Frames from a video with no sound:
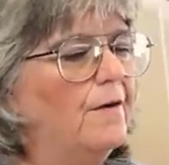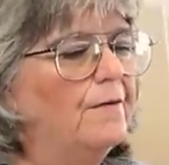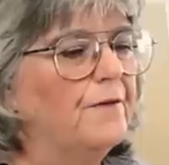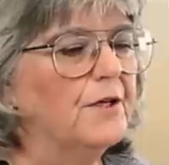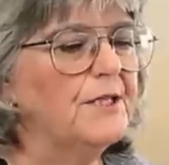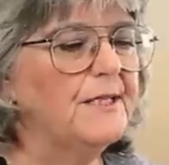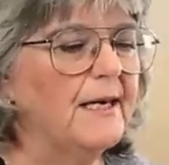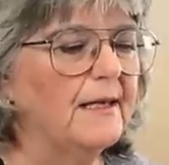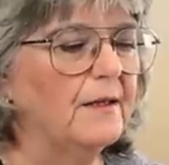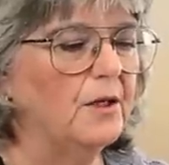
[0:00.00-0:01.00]
First
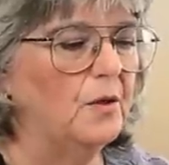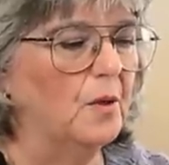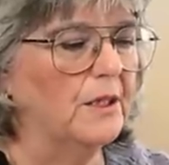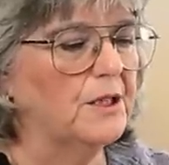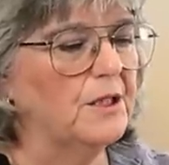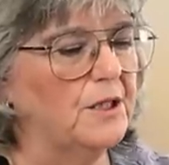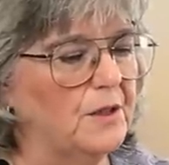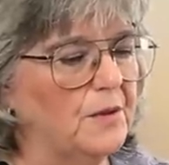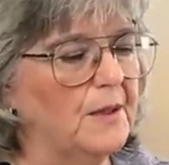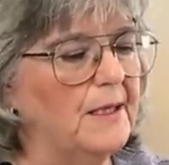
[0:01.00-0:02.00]
thing that you want to
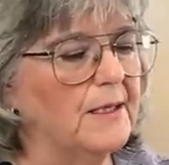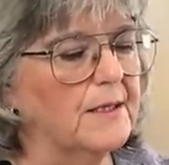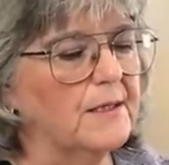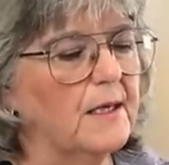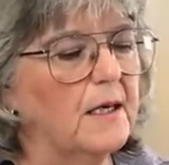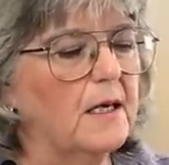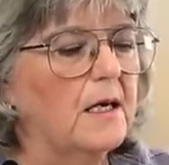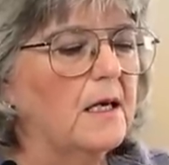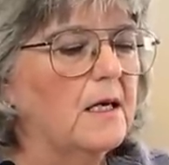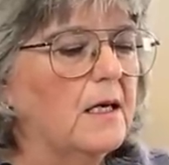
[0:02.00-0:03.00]
do is
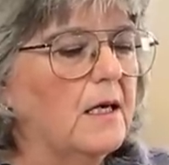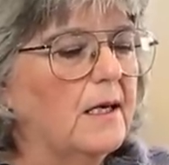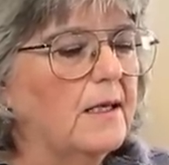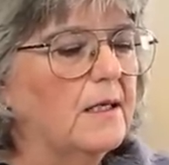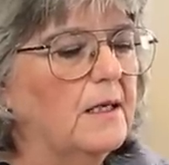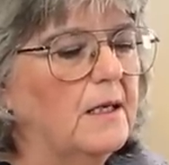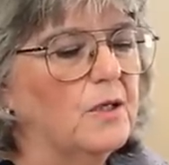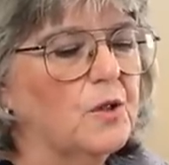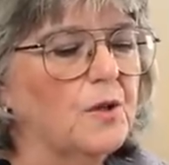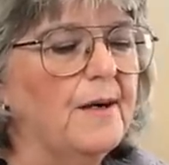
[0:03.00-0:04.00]

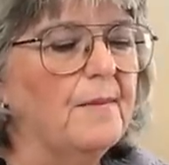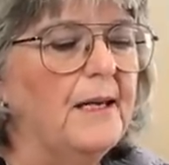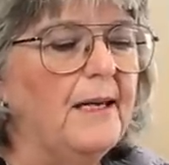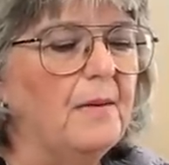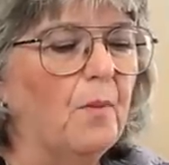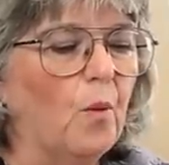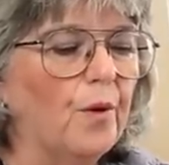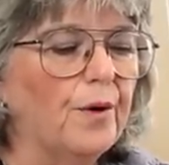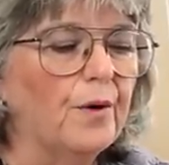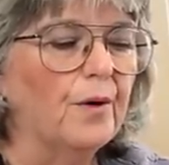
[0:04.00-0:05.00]
trim any
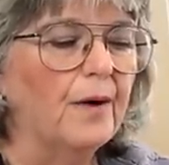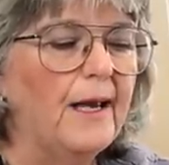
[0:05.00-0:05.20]
border or